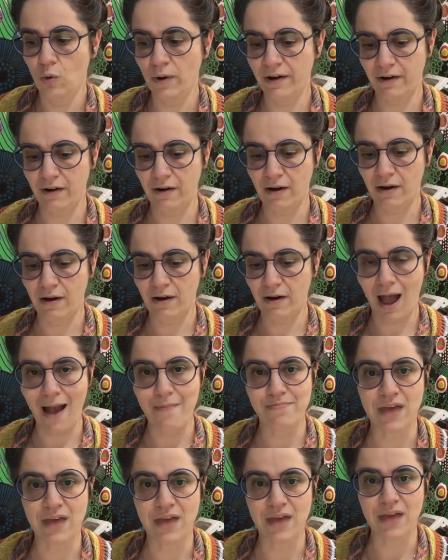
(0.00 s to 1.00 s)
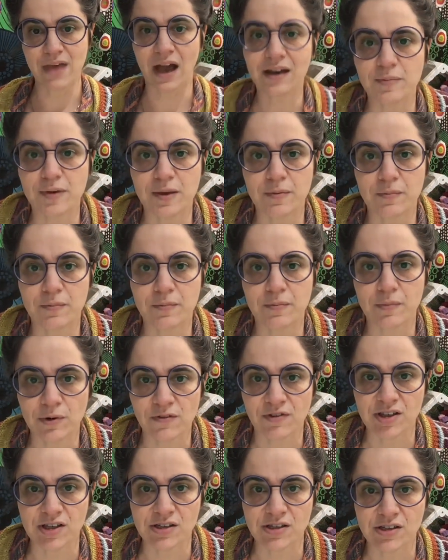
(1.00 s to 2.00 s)
where I'm not going to be
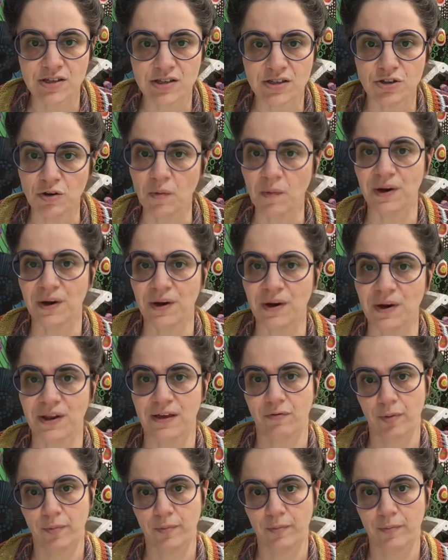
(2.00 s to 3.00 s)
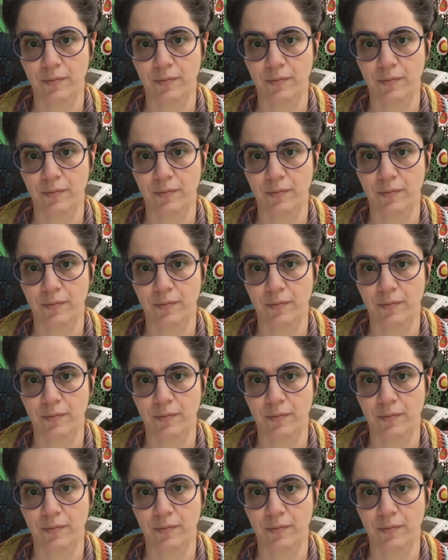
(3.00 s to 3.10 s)
motivated to do any of it.